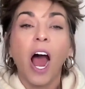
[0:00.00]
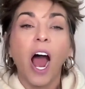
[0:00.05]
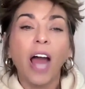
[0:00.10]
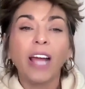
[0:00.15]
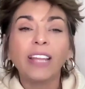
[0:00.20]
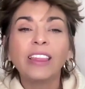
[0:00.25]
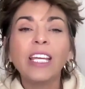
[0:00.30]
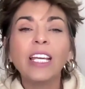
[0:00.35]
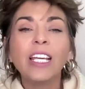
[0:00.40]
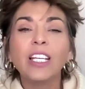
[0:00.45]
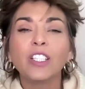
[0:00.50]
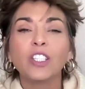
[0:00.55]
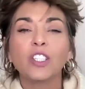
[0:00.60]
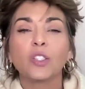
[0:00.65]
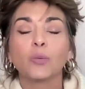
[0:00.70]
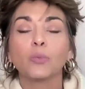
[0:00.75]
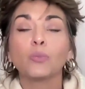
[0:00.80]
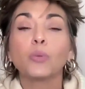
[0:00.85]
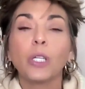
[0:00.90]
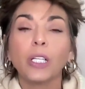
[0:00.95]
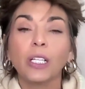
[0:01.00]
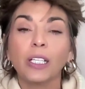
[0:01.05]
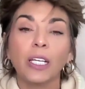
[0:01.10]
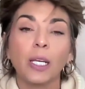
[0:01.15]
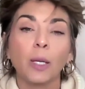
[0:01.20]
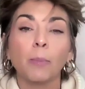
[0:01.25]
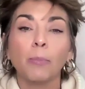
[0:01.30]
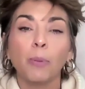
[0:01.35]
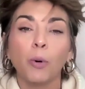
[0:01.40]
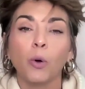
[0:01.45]
I think it's really
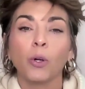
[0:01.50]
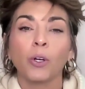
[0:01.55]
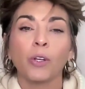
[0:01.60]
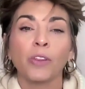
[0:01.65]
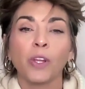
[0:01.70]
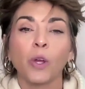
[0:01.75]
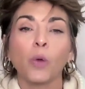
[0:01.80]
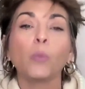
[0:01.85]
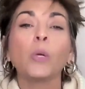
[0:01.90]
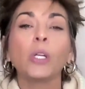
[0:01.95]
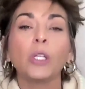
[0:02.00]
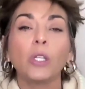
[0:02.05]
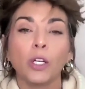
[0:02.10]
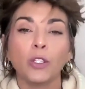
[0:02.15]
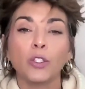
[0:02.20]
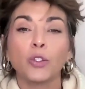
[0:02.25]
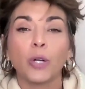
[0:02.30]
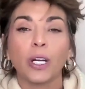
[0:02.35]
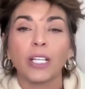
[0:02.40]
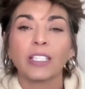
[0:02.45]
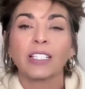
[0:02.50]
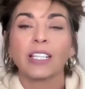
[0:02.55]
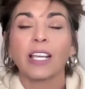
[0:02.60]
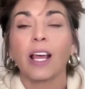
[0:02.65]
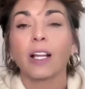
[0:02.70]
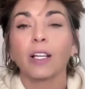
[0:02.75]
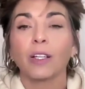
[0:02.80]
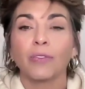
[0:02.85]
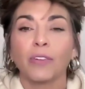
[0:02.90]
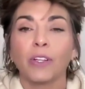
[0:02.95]
important that we address the
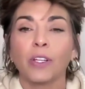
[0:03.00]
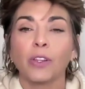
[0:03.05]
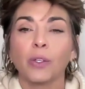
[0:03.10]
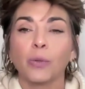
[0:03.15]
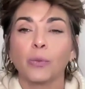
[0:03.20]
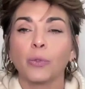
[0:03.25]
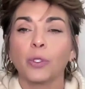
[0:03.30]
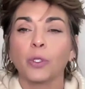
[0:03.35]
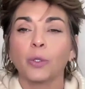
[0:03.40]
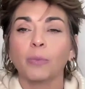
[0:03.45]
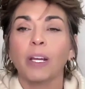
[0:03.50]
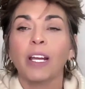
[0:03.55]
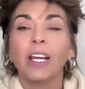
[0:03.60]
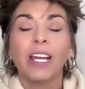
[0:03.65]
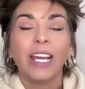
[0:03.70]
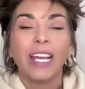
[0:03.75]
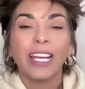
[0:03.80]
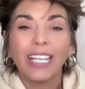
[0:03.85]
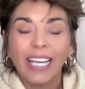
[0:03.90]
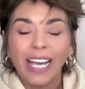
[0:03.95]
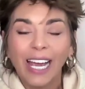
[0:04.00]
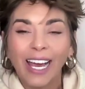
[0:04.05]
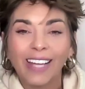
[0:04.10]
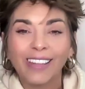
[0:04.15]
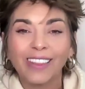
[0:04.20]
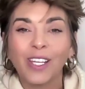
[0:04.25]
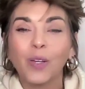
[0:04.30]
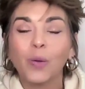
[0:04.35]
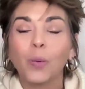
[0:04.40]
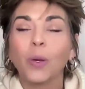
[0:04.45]
elephant in the room. And
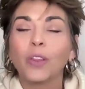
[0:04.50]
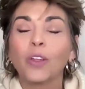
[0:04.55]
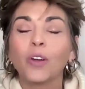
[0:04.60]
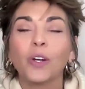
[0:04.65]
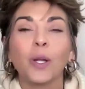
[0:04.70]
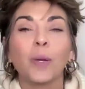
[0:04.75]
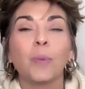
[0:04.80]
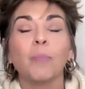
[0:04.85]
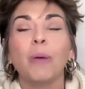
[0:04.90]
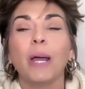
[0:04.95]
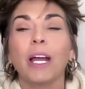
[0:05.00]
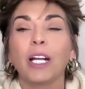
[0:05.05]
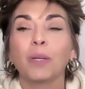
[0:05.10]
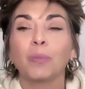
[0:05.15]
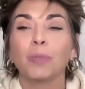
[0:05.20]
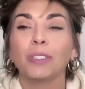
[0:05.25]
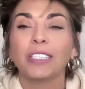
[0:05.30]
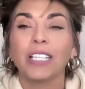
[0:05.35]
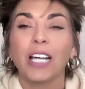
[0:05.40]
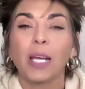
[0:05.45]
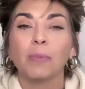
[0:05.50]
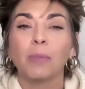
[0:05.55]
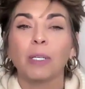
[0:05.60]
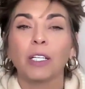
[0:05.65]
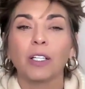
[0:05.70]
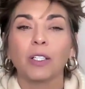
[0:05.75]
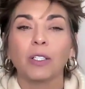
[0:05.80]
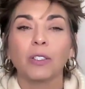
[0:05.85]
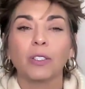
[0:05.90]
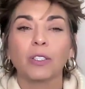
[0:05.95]
Kathy, with her impeccable timing,
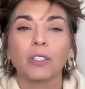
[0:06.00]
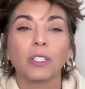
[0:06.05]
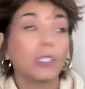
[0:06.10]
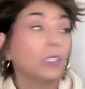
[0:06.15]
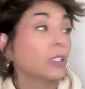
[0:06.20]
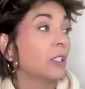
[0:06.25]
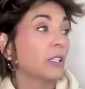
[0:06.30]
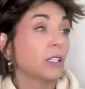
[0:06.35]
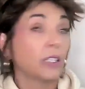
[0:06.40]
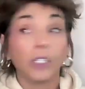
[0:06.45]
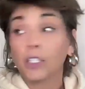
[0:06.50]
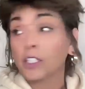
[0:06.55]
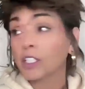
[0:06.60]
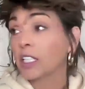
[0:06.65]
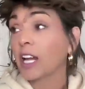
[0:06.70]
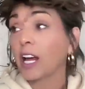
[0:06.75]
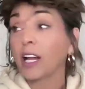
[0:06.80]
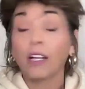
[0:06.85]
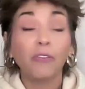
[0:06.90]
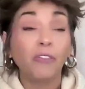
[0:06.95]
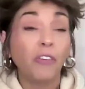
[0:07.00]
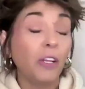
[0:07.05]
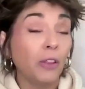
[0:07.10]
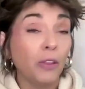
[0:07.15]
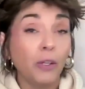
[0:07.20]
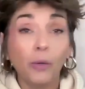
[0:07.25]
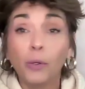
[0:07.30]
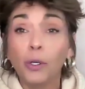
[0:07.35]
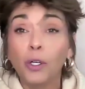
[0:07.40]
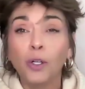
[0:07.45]
goes, there's an elephant in
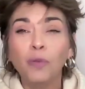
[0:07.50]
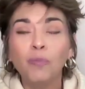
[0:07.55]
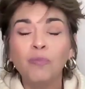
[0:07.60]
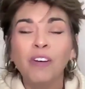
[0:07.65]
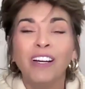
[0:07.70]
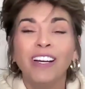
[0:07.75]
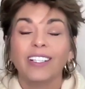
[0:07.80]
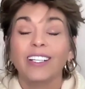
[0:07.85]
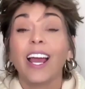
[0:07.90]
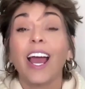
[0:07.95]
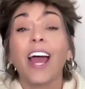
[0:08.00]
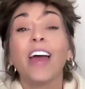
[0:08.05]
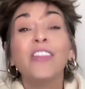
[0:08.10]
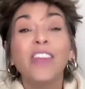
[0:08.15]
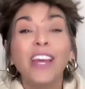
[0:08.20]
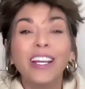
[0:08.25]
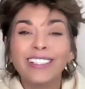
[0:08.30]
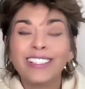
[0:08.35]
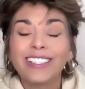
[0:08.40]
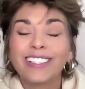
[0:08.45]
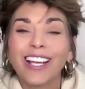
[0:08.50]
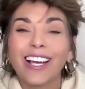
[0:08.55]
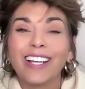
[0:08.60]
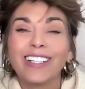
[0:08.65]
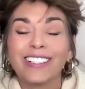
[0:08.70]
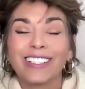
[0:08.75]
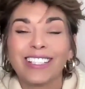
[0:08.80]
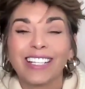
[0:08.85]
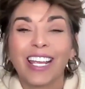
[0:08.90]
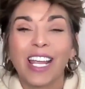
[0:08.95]
the room? And then
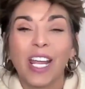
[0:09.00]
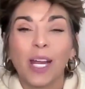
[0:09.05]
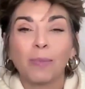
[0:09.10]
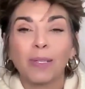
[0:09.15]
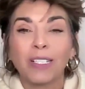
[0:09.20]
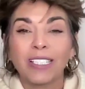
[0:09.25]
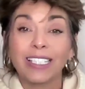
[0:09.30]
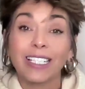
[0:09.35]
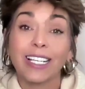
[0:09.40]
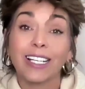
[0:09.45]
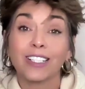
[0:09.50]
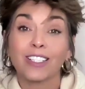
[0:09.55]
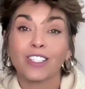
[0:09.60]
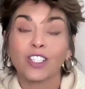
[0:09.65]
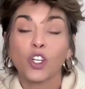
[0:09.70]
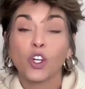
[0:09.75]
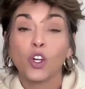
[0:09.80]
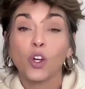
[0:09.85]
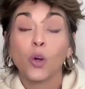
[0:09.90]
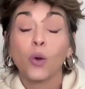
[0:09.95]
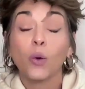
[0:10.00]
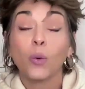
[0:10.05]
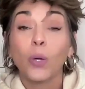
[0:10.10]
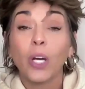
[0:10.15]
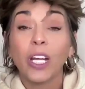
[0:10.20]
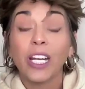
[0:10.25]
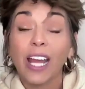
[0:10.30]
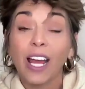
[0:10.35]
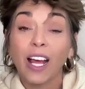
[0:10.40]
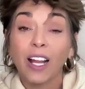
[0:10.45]
Sutton to camera says,
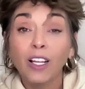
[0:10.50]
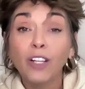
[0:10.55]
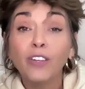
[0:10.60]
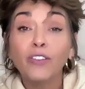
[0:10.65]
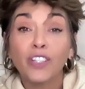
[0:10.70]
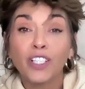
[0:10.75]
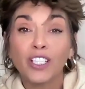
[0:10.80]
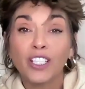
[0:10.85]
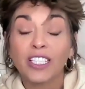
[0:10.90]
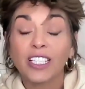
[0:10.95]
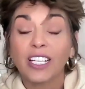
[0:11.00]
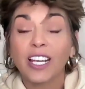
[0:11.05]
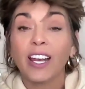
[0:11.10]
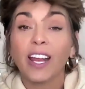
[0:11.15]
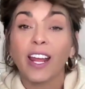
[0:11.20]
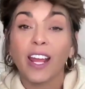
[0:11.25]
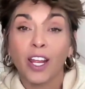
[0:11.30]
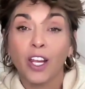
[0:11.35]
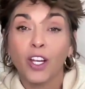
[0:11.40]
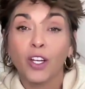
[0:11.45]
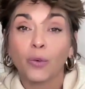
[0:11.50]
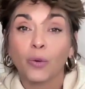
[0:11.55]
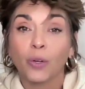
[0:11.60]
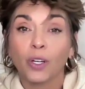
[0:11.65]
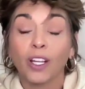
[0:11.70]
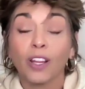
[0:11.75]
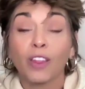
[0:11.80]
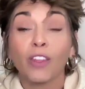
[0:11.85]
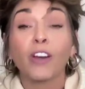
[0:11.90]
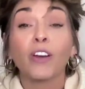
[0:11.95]
when elephants get
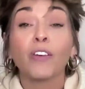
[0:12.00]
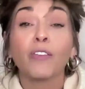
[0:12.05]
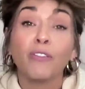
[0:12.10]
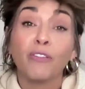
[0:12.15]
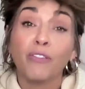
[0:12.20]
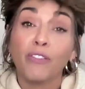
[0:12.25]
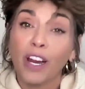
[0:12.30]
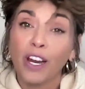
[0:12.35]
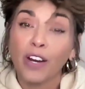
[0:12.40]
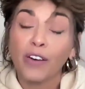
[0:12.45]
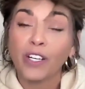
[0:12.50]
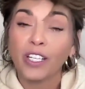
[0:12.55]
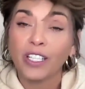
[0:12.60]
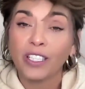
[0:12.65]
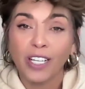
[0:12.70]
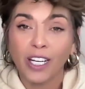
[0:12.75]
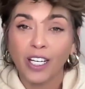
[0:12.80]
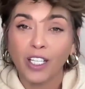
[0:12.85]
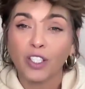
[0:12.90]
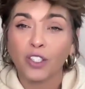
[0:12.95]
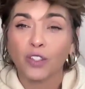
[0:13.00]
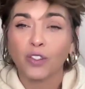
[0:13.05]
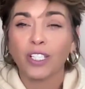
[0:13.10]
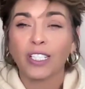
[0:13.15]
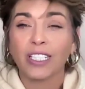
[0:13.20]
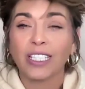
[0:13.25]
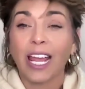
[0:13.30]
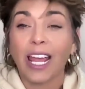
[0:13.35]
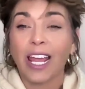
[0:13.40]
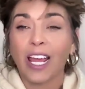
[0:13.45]
angry, they're very
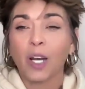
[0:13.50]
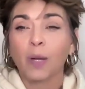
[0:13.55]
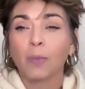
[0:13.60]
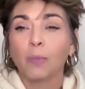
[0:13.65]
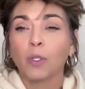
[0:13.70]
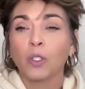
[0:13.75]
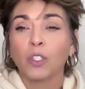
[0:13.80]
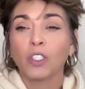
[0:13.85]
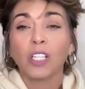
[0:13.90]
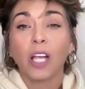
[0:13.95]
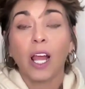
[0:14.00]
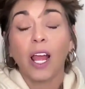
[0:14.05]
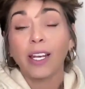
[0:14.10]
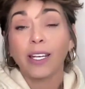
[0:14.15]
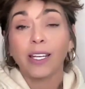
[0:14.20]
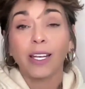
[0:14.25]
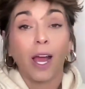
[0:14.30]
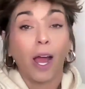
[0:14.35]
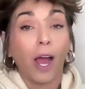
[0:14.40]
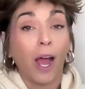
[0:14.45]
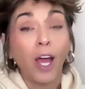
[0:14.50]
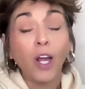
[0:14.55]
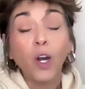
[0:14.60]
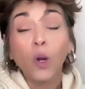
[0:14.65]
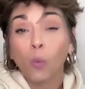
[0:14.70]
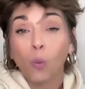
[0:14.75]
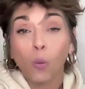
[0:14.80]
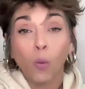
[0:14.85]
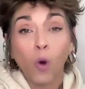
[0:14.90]
dangerous animals. And I don't